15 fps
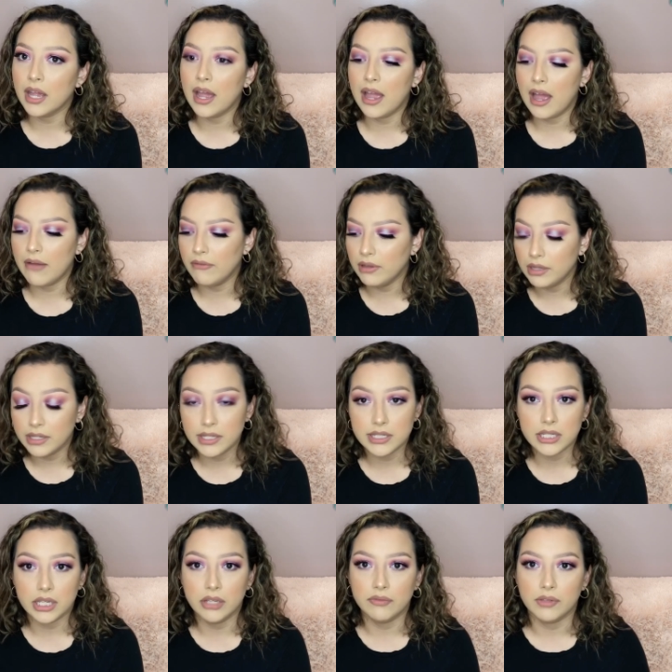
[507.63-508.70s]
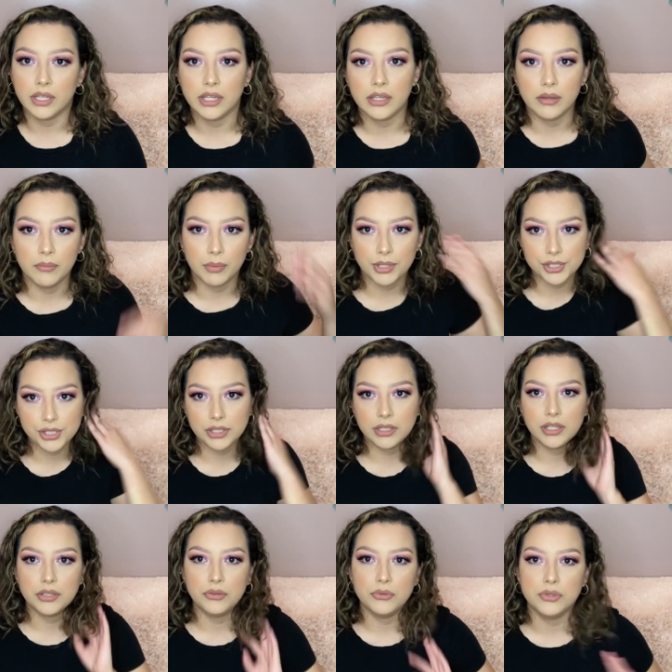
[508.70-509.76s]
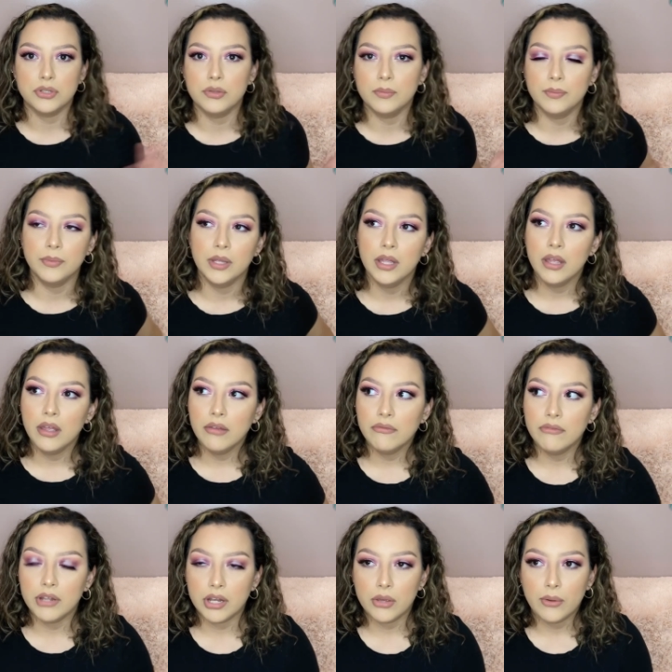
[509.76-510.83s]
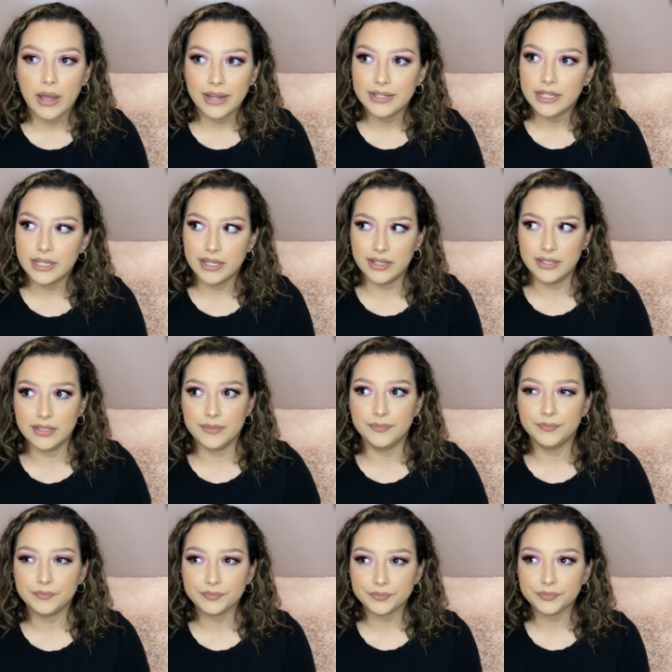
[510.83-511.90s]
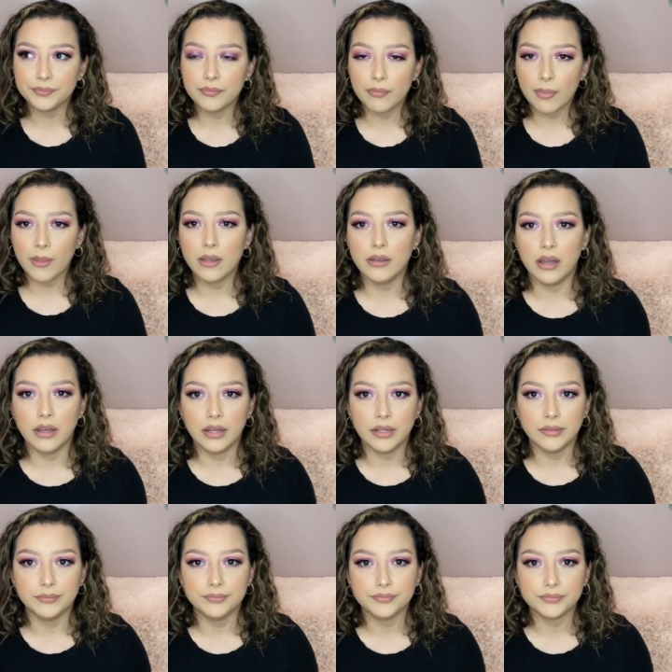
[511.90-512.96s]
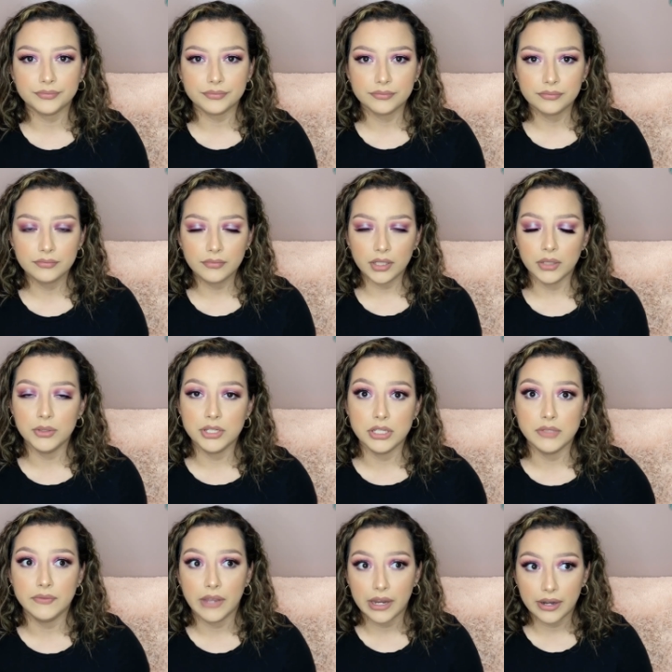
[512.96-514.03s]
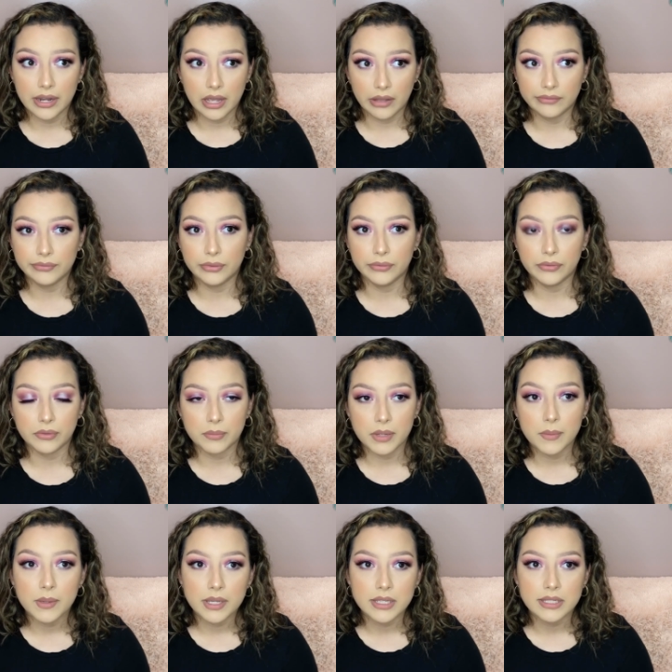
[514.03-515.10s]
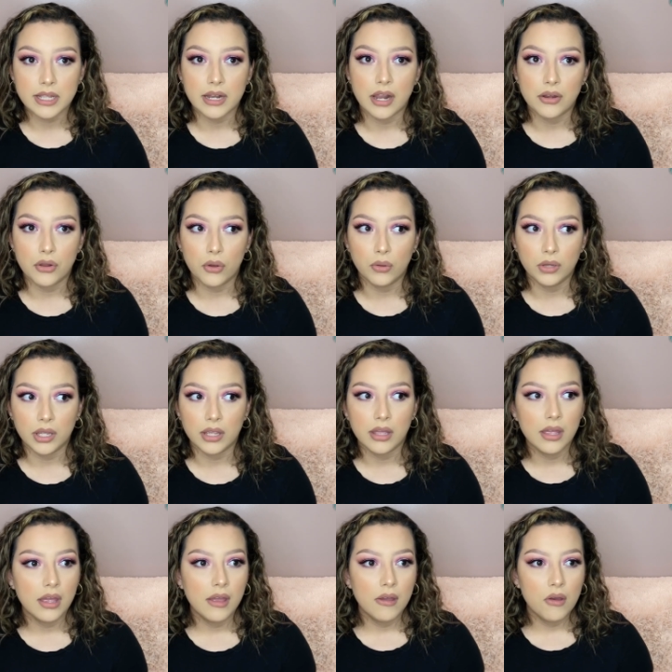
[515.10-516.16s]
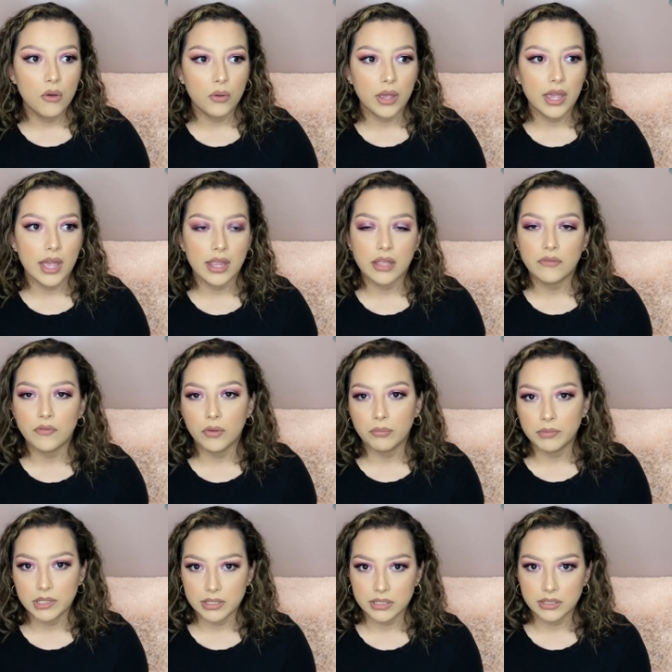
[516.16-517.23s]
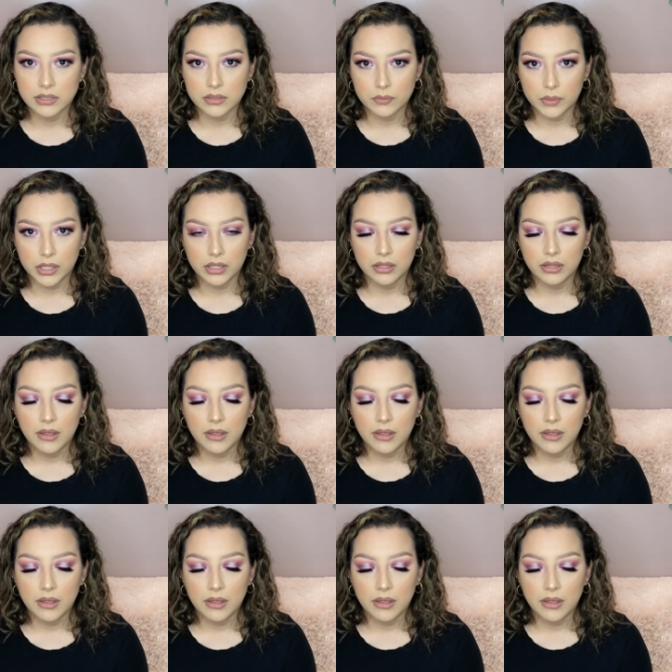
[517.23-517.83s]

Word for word: I have a list of like a bunch of like YouTube video ideas, um, which is very helpful for me because then I know like, okay, I can film this this week.